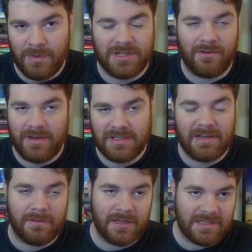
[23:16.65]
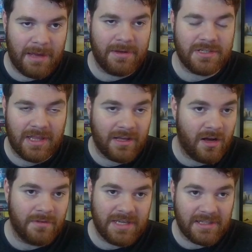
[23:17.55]
which increases everything's damage and then
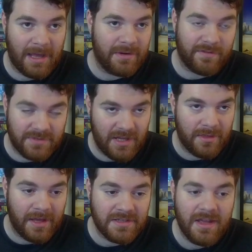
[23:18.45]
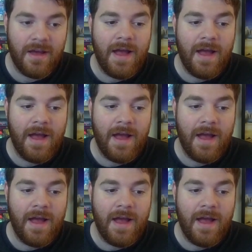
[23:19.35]
can't take damage from certain things.